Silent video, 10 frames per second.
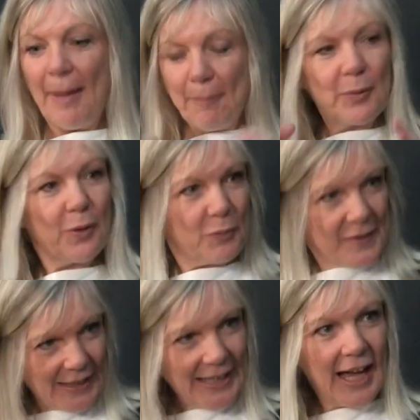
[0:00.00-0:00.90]
But the
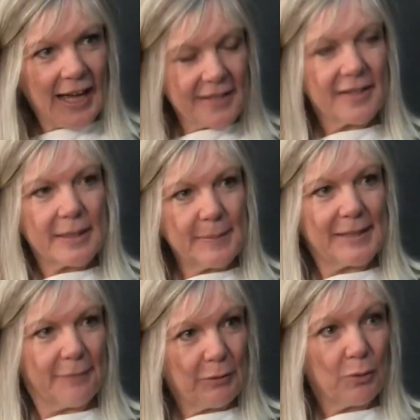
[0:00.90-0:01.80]
city has a
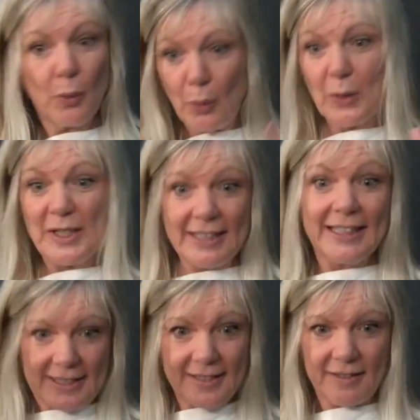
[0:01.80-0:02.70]
specific role, or
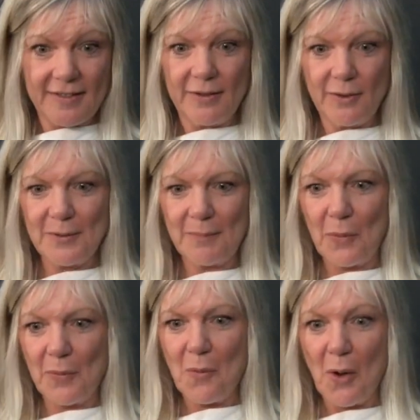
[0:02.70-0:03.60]
cities, because there's
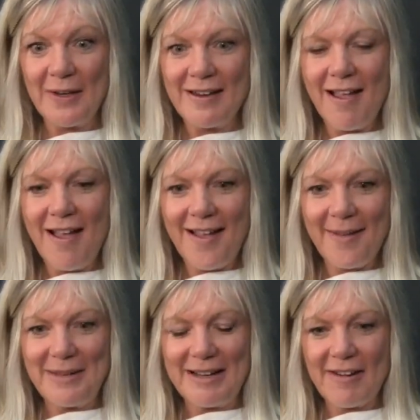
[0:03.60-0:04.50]
more than one,
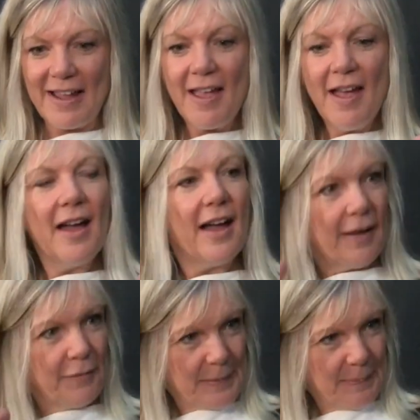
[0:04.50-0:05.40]
clearly,
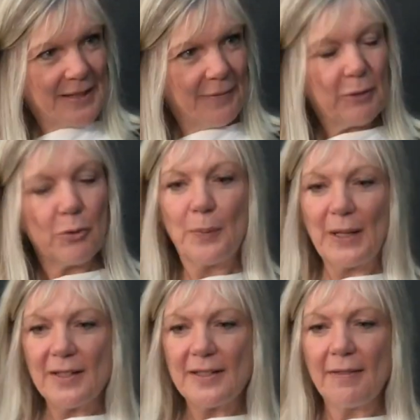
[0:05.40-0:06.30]
have a specific role
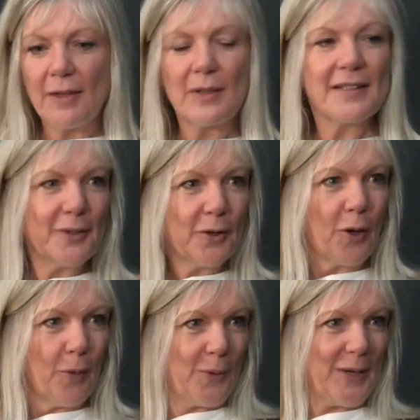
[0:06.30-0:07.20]
because there is an
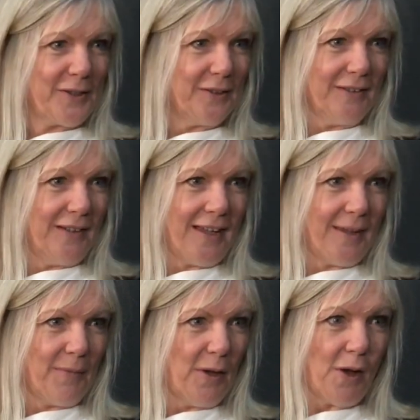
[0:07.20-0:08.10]
agglomeration
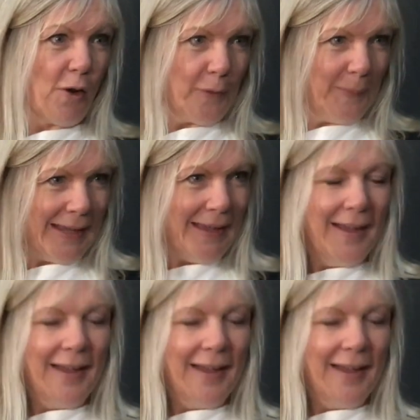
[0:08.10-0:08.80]
economy.